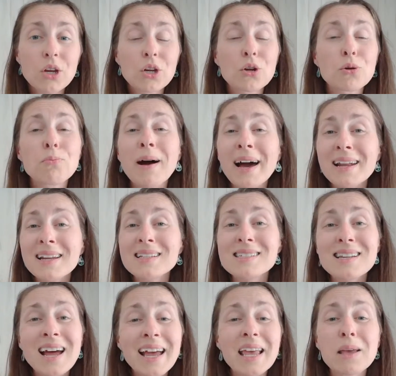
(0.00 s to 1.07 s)
Your body's
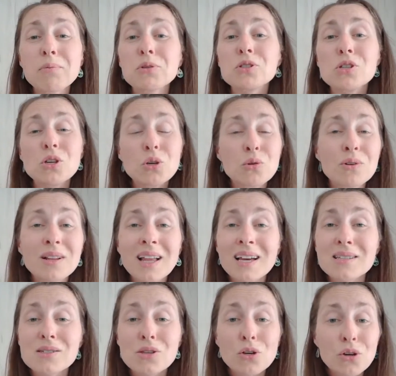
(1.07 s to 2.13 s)
not able to
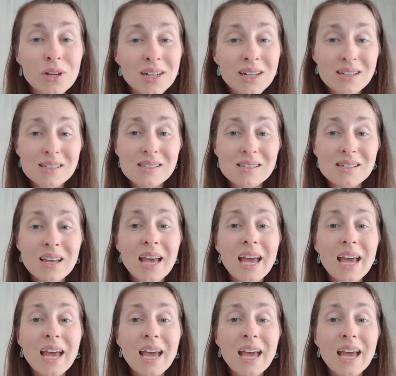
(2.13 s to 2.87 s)
utilize the goodness,